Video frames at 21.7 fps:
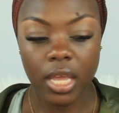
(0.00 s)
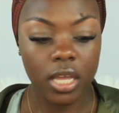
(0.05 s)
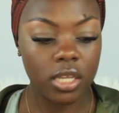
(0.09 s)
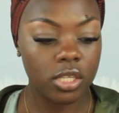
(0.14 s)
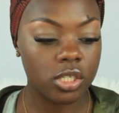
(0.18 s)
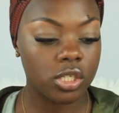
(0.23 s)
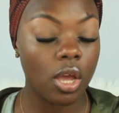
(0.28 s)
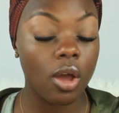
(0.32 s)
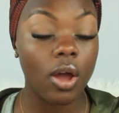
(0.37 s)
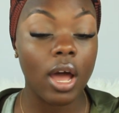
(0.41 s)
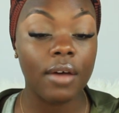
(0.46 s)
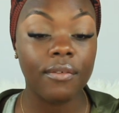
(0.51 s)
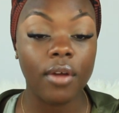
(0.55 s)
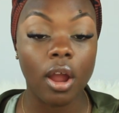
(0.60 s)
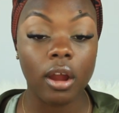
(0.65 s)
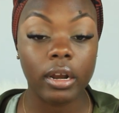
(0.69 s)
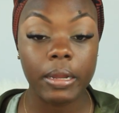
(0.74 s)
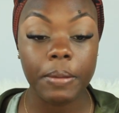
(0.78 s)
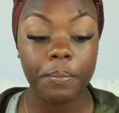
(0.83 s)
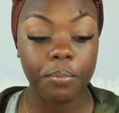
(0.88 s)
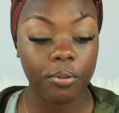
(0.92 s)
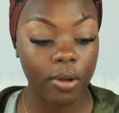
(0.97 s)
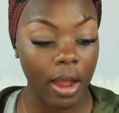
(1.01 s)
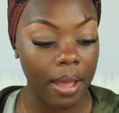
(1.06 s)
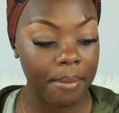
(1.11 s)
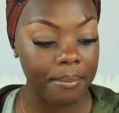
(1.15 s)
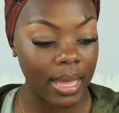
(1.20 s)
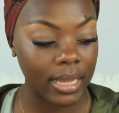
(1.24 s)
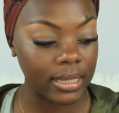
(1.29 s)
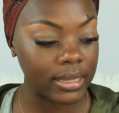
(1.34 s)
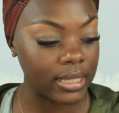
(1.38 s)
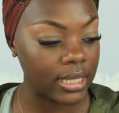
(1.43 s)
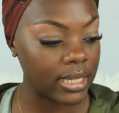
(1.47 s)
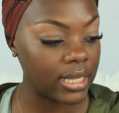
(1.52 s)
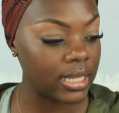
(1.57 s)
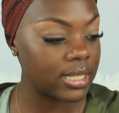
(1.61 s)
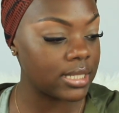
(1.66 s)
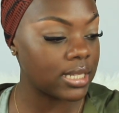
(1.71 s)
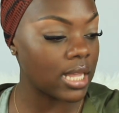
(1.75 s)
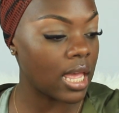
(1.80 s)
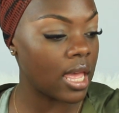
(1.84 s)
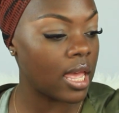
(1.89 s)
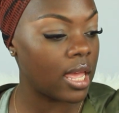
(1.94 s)
So I've already prepped my
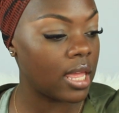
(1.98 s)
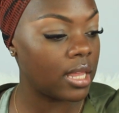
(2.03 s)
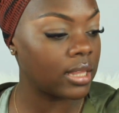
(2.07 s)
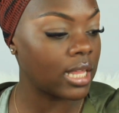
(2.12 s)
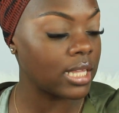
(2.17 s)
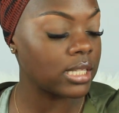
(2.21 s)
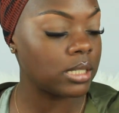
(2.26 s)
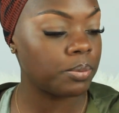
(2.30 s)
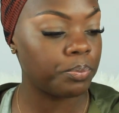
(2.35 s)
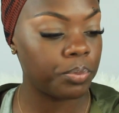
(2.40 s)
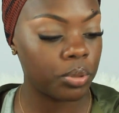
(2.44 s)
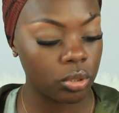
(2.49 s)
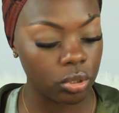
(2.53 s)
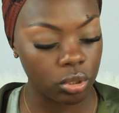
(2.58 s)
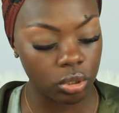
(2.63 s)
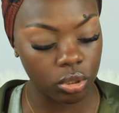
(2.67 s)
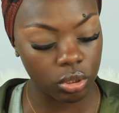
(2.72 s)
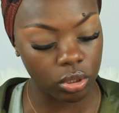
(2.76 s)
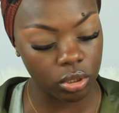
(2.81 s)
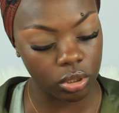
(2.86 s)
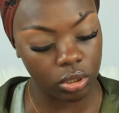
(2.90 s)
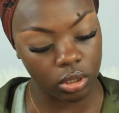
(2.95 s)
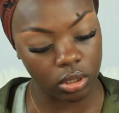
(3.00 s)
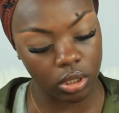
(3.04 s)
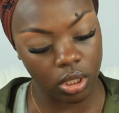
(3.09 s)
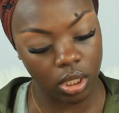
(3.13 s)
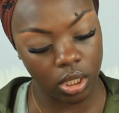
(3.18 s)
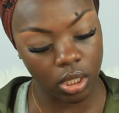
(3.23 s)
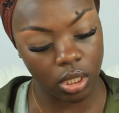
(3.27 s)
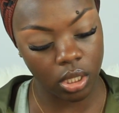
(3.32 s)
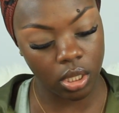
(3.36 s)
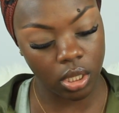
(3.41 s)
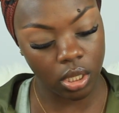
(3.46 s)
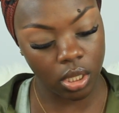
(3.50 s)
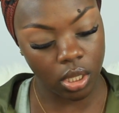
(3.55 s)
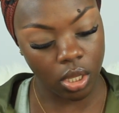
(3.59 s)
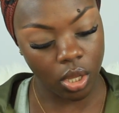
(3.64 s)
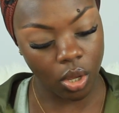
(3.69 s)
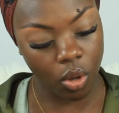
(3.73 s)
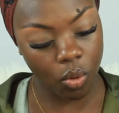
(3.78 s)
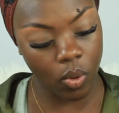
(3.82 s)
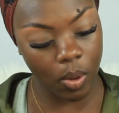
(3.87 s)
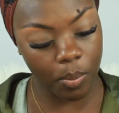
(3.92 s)
lids, and let's pull
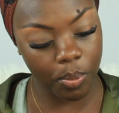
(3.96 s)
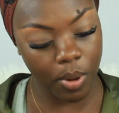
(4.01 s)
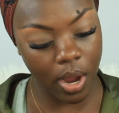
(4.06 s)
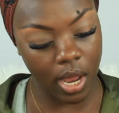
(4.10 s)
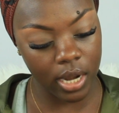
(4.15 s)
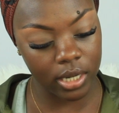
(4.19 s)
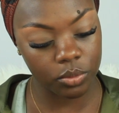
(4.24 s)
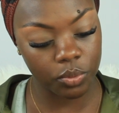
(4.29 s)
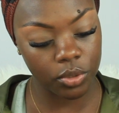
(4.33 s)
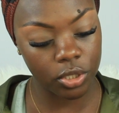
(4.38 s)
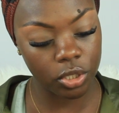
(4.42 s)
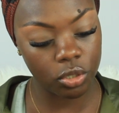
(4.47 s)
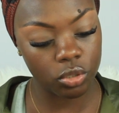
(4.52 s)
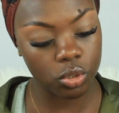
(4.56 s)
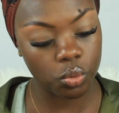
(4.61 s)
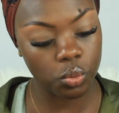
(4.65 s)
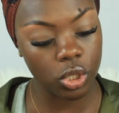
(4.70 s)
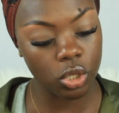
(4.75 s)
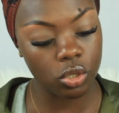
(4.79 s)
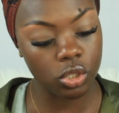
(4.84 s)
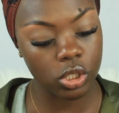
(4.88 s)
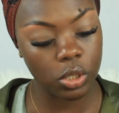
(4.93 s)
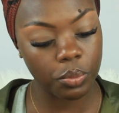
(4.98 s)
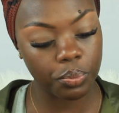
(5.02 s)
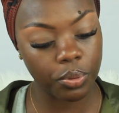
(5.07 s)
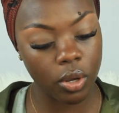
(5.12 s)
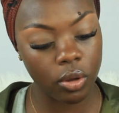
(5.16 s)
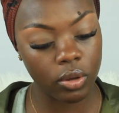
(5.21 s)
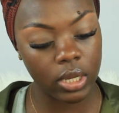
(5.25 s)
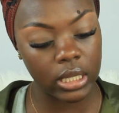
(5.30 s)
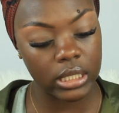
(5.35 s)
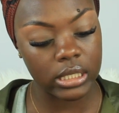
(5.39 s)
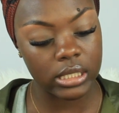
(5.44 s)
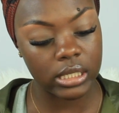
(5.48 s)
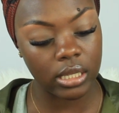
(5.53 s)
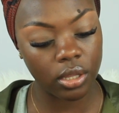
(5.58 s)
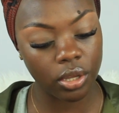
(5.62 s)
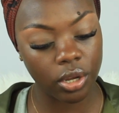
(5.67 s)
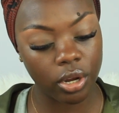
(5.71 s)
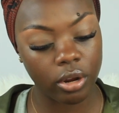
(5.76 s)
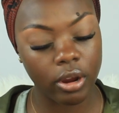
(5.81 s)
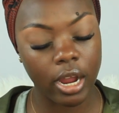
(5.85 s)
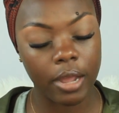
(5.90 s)
what product we use. We use the Pro Conceal
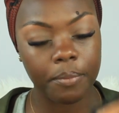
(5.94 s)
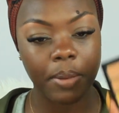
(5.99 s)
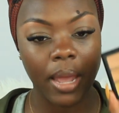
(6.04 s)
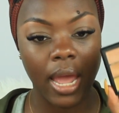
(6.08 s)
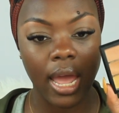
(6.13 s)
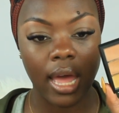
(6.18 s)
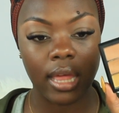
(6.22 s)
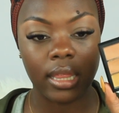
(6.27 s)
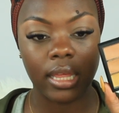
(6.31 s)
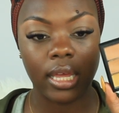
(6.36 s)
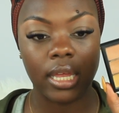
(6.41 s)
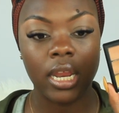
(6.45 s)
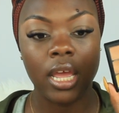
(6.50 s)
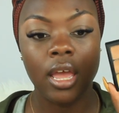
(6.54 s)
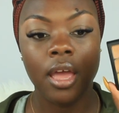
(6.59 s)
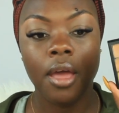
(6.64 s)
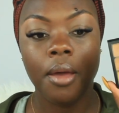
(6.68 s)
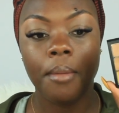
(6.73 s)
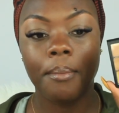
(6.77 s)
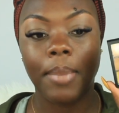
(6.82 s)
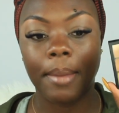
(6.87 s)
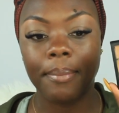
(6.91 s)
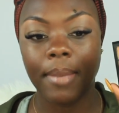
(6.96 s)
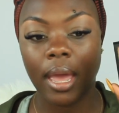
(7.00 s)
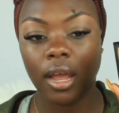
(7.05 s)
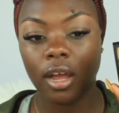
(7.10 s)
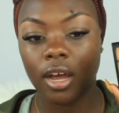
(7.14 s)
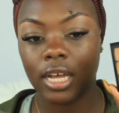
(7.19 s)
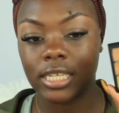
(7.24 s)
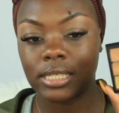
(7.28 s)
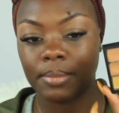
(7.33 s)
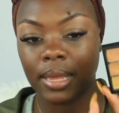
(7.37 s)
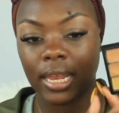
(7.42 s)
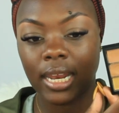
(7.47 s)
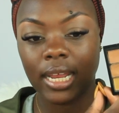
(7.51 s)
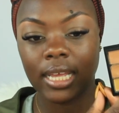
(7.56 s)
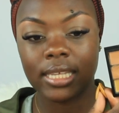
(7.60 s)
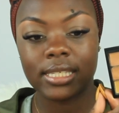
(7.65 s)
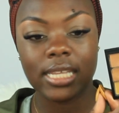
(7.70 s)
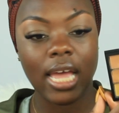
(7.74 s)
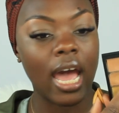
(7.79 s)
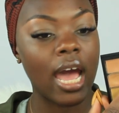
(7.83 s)
and Correct palette by MAC Cosmetics.